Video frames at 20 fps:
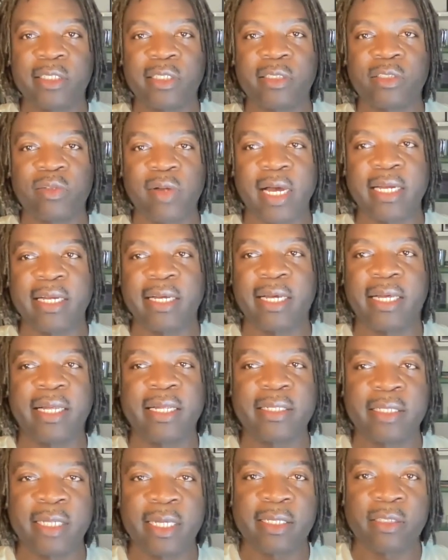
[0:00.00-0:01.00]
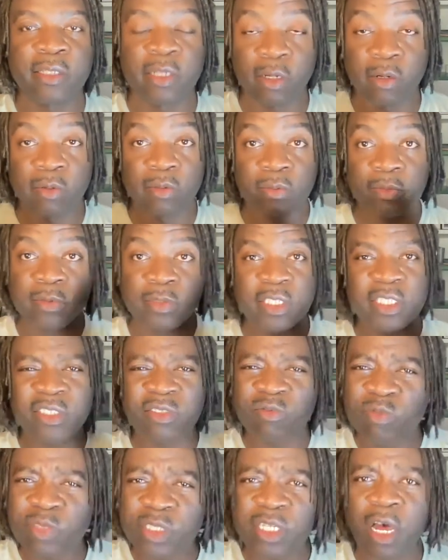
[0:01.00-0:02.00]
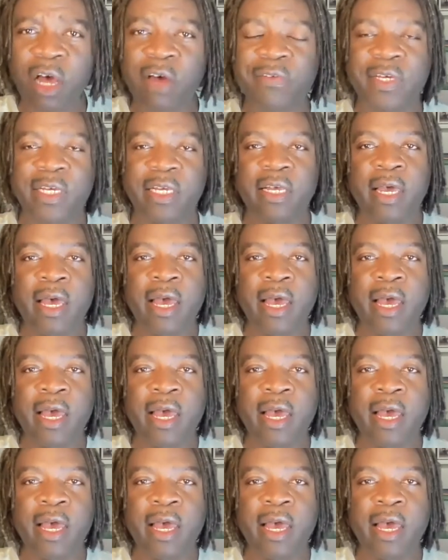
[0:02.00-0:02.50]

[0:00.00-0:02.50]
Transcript: try to, just resolve it.